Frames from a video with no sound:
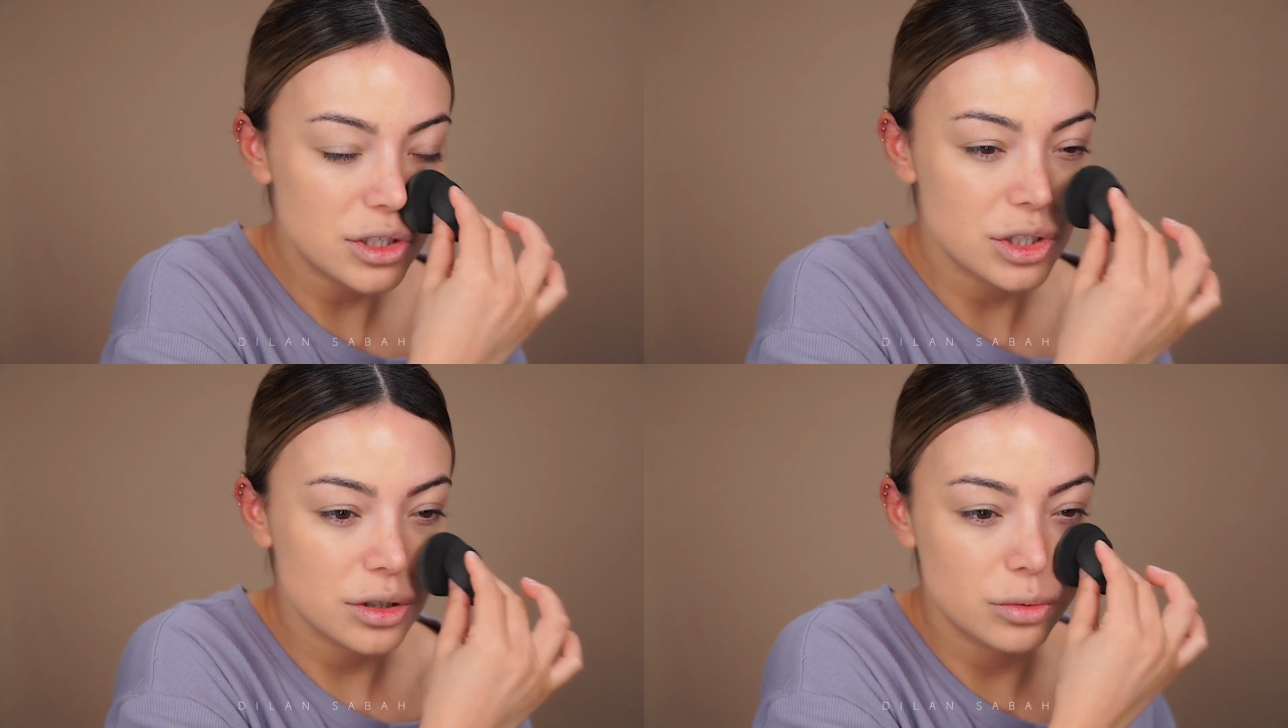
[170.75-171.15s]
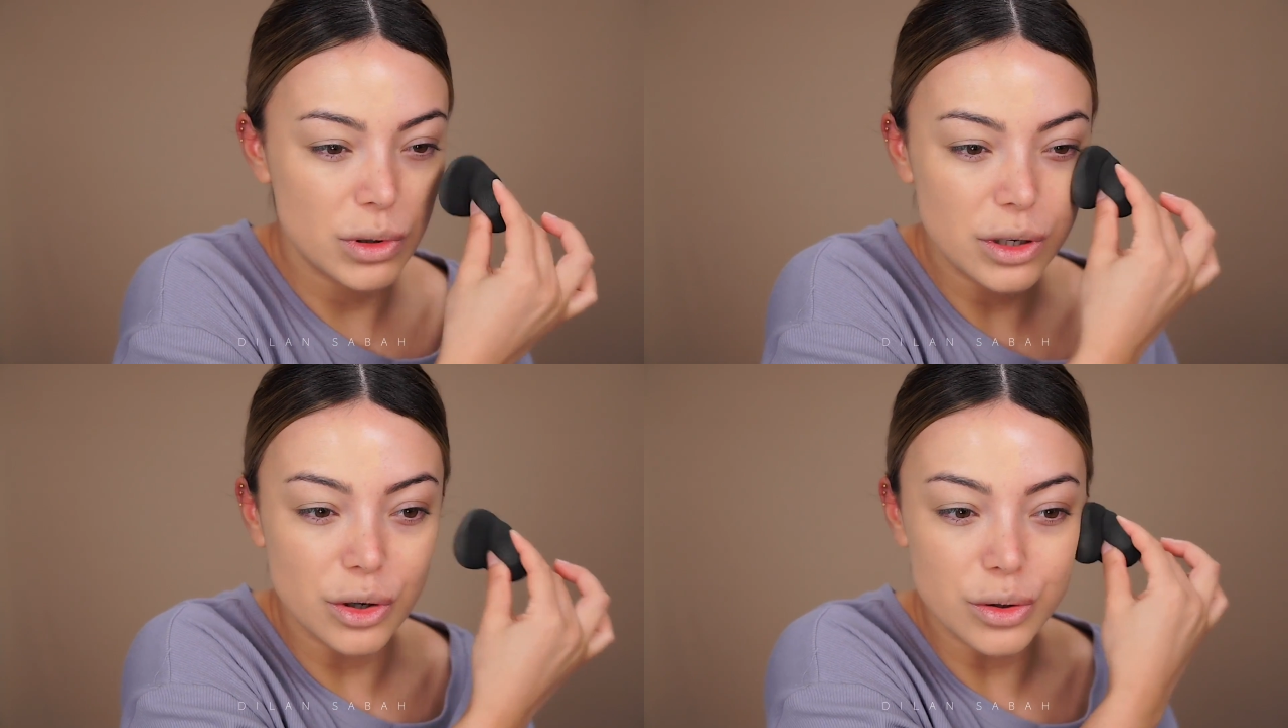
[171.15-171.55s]
Should
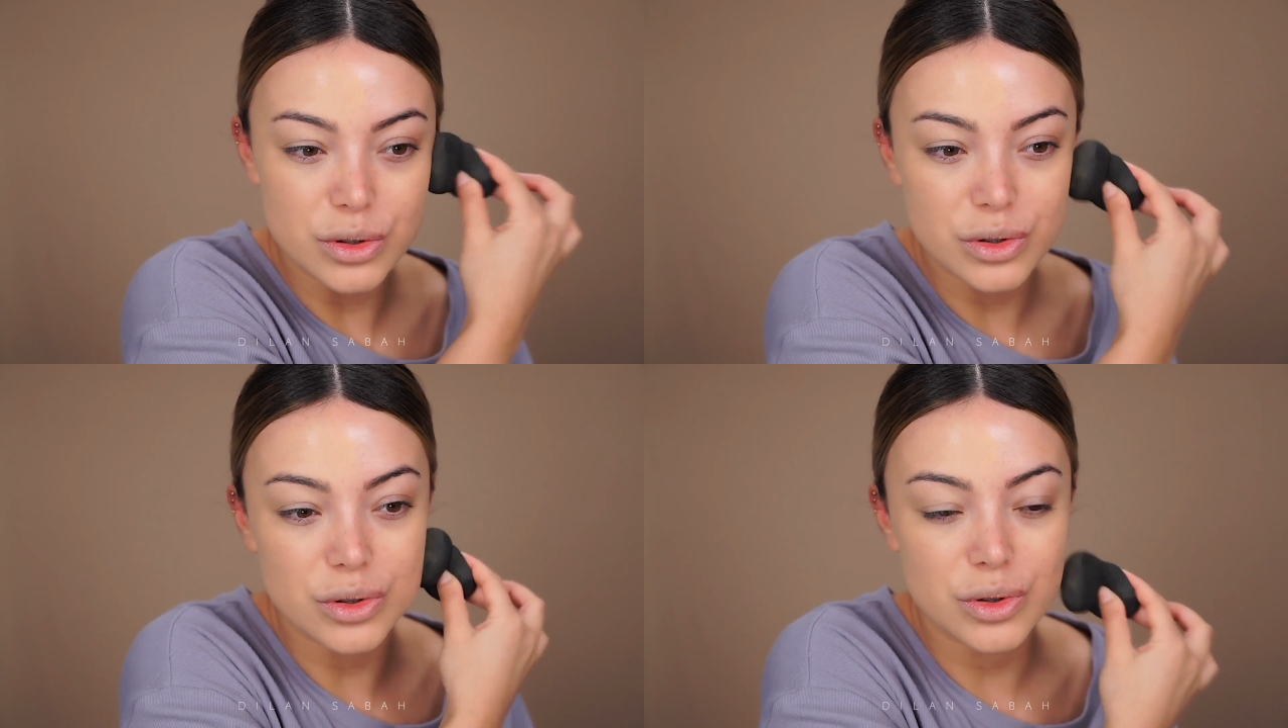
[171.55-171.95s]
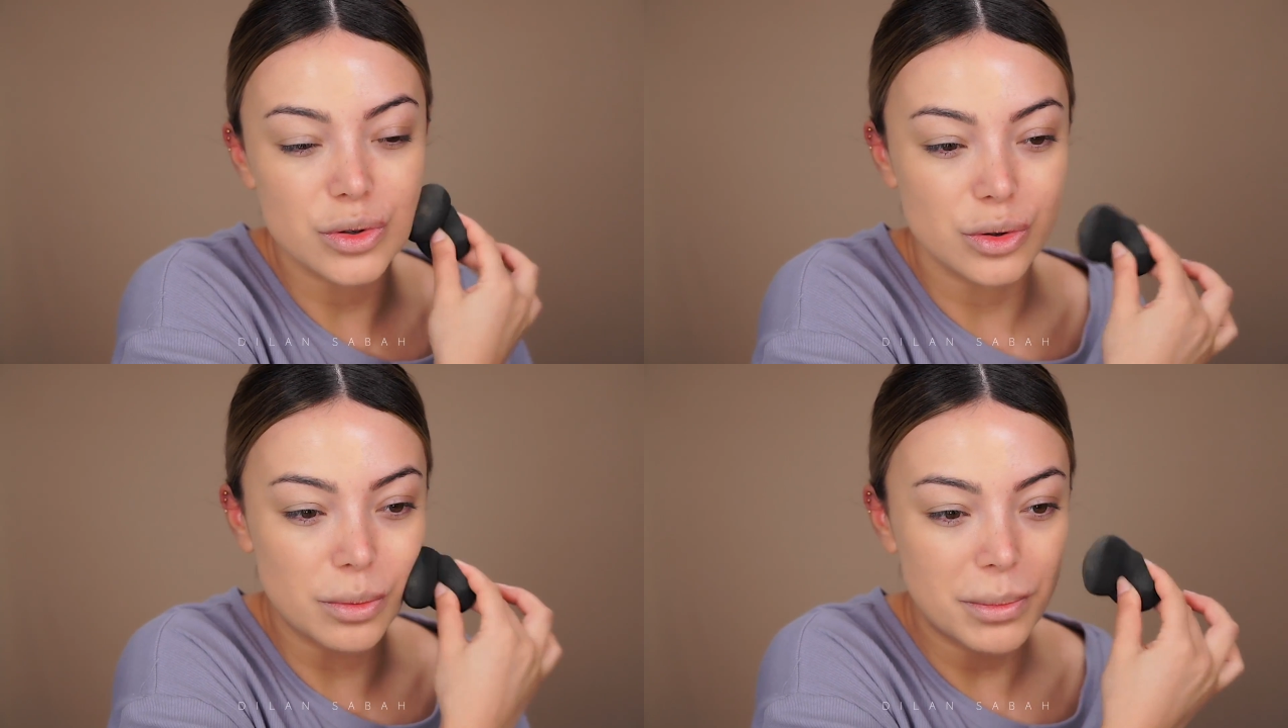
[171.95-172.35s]
we go
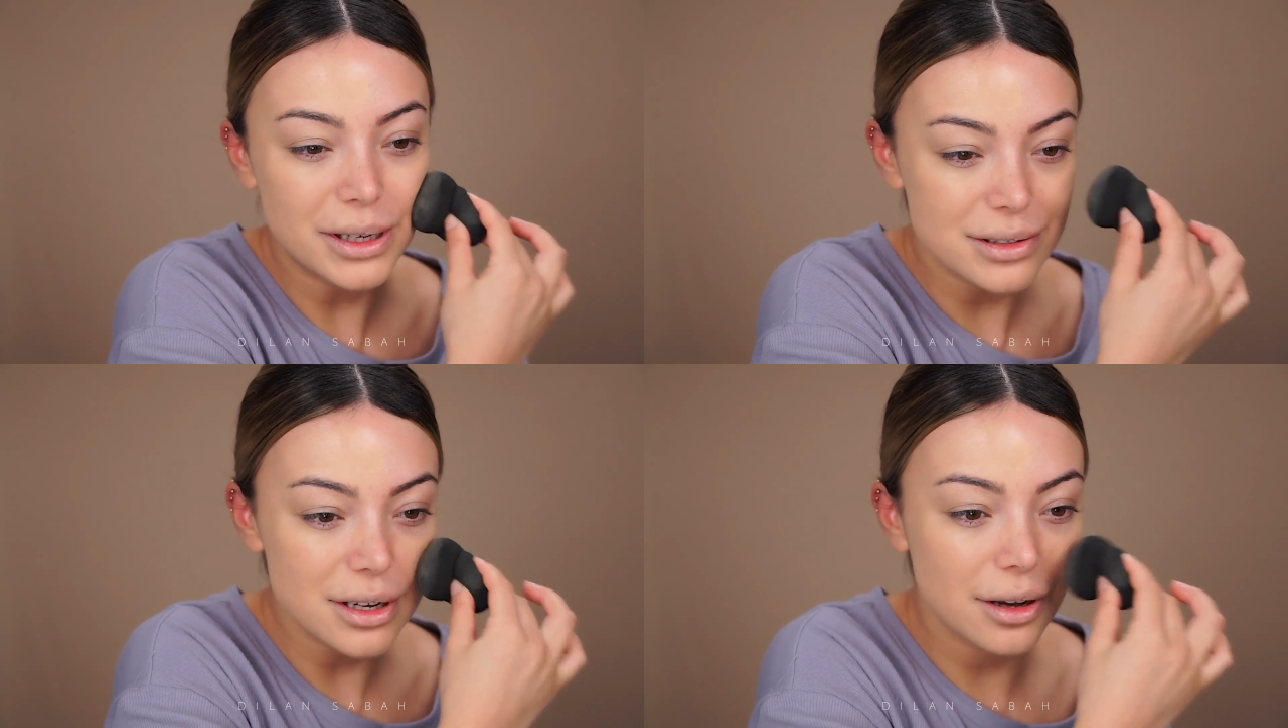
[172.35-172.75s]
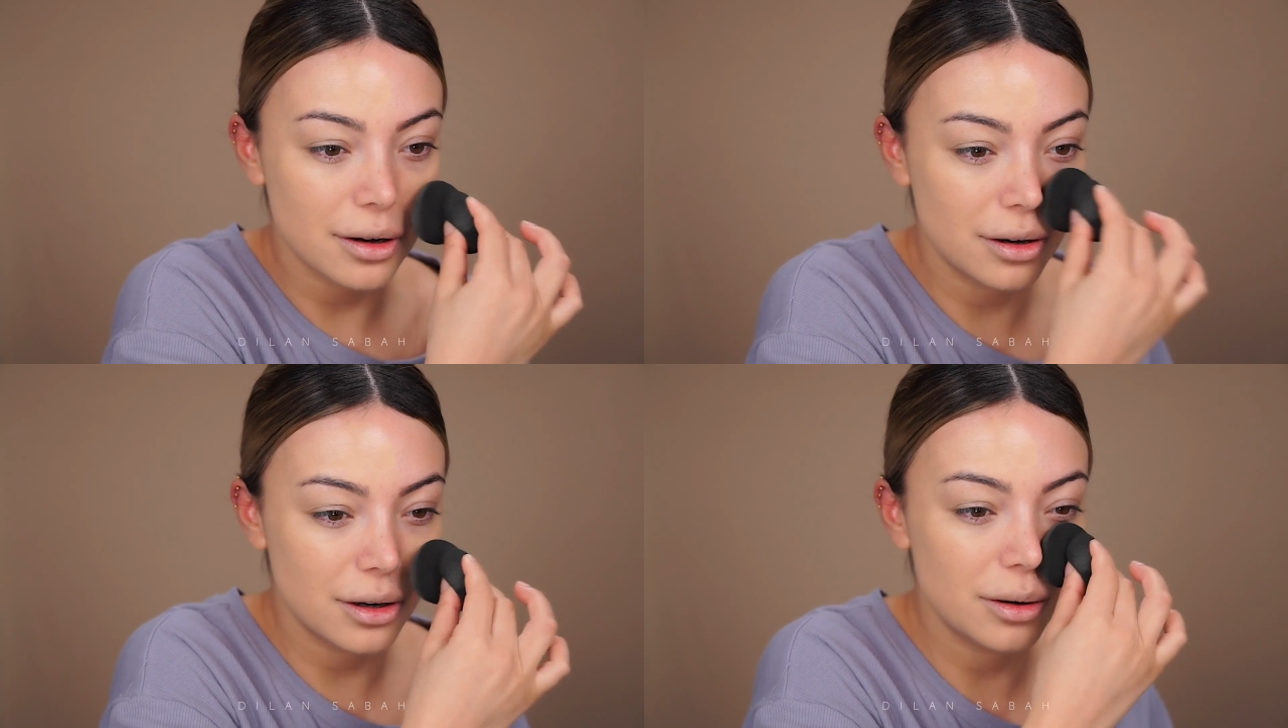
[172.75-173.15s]
to
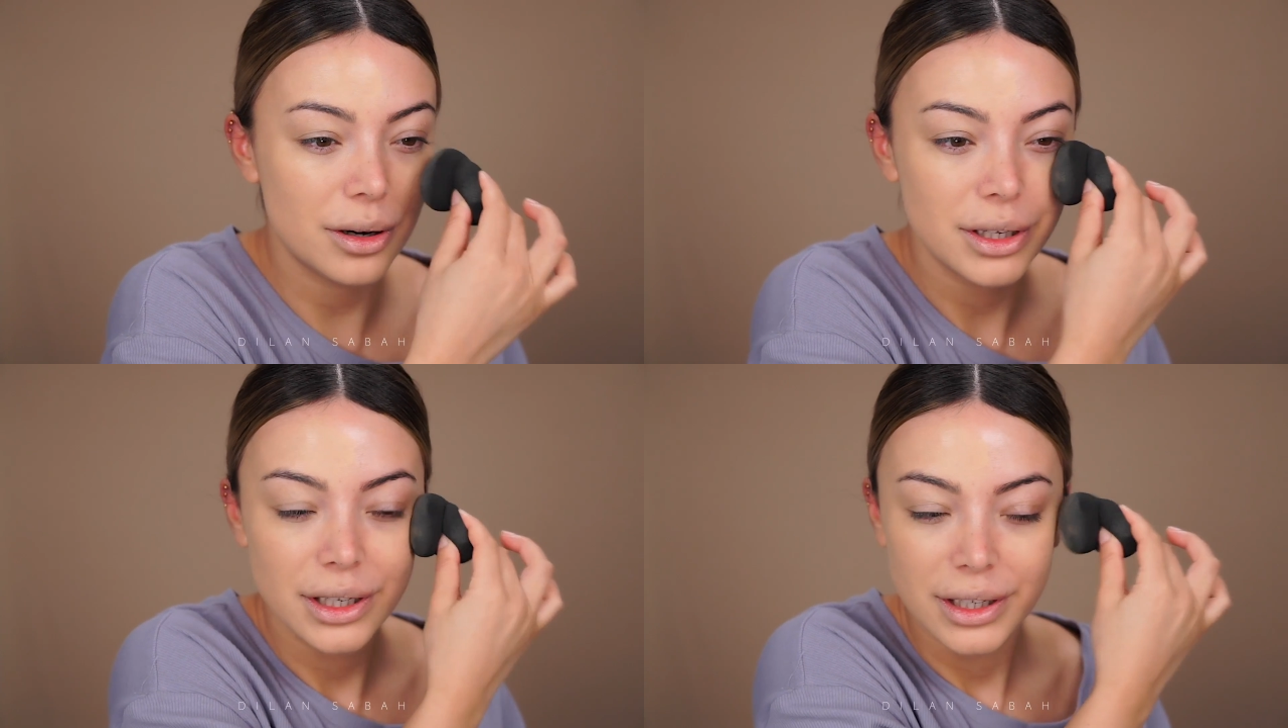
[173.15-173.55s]
Mexico?